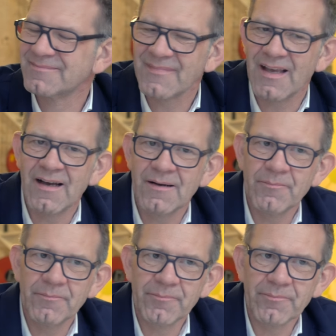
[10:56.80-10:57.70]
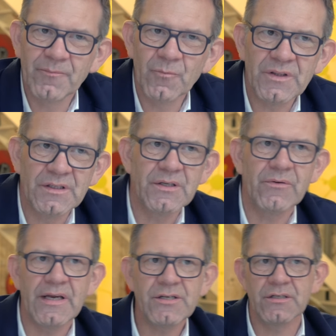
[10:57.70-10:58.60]
um, uh, with
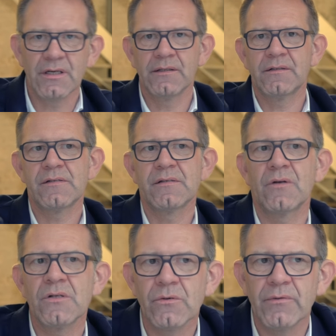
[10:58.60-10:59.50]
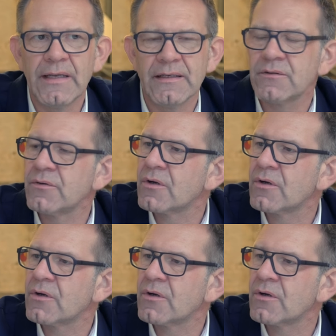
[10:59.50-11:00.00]
integration, question. and this is also related to the